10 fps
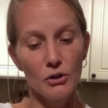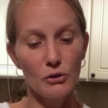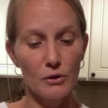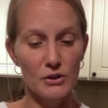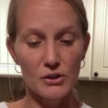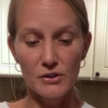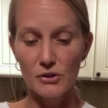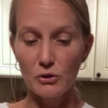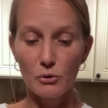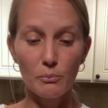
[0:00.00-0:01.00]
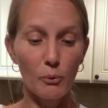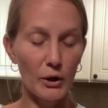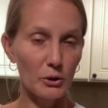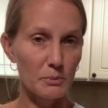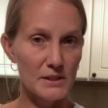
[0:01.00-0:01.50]
You can just do
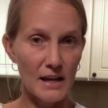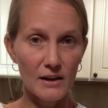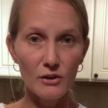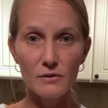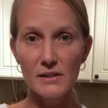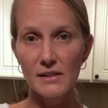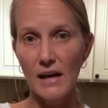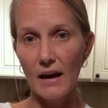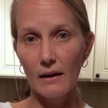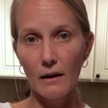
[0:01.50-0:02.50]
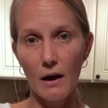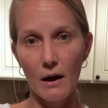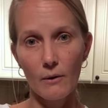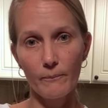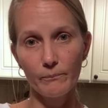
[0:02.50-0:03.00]
boiled potatoes that
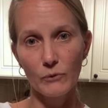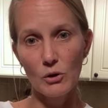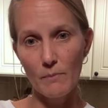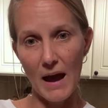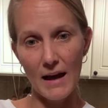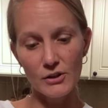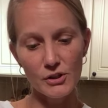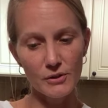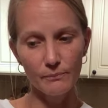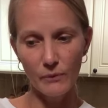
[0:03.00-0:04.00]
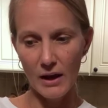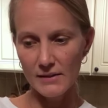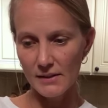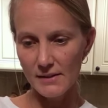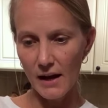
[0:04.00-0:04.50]
um, you mash
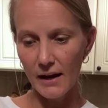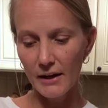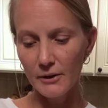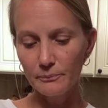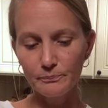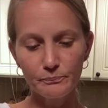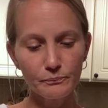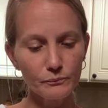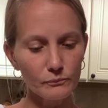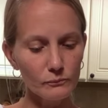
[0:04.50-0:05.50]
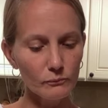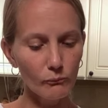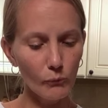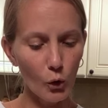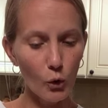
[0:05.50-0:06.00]
as a side.
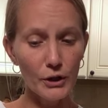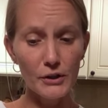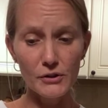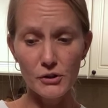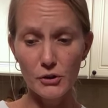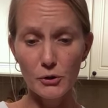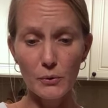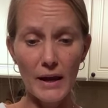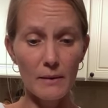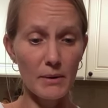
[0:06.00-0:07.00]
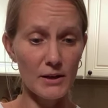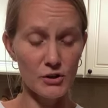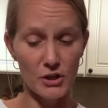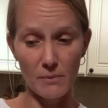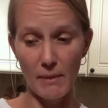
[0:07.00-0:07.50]
Or you can do a big
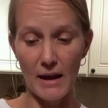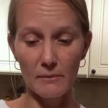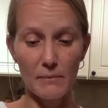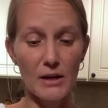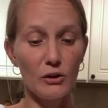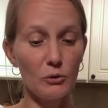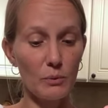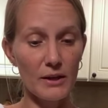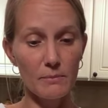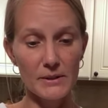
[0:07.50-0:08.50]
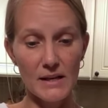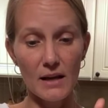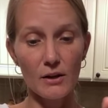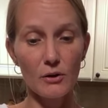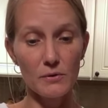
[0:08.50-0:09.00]
sheet pan meal with
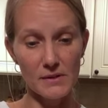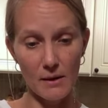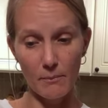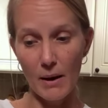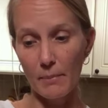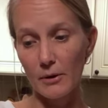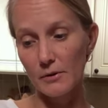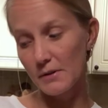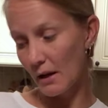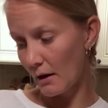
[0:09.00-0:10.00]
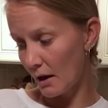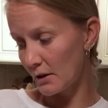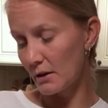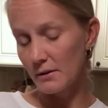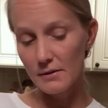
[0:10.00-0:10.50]
potatoes and peppers and
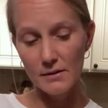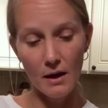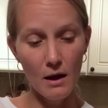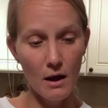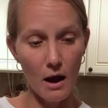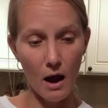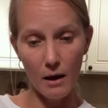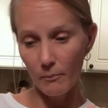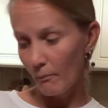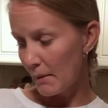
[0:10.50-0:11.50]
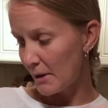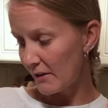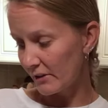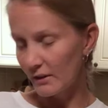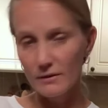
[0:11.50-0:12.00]
onions, um, maybe
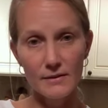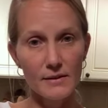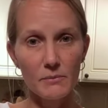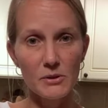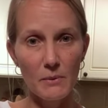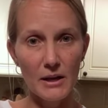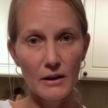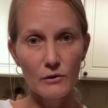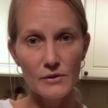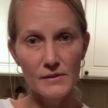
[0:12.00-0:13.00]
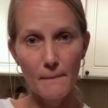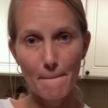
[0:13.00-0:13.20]
even some tomatoes